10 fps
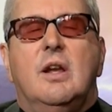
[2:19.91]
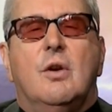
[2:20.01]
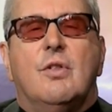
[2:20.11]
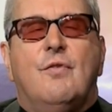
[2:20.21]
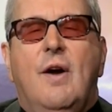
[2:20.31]

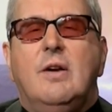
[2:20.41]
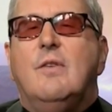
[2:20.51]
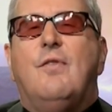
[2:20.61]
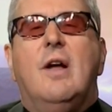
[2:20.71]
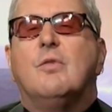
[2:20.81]
the
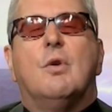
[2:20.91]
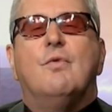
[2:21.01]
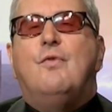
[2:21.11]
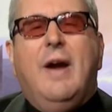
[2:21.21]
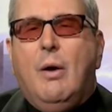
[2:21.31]
Founding Fathers were
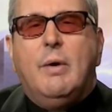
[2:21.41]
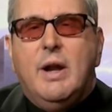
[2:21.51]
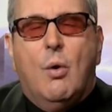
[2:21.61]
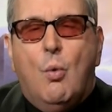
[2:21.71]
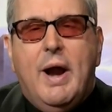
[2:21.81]

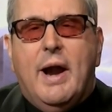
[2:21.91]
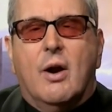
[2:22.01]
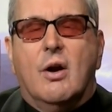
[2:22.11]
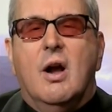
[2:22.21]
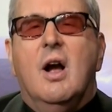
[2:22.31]
very
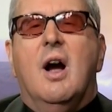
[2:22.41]
aware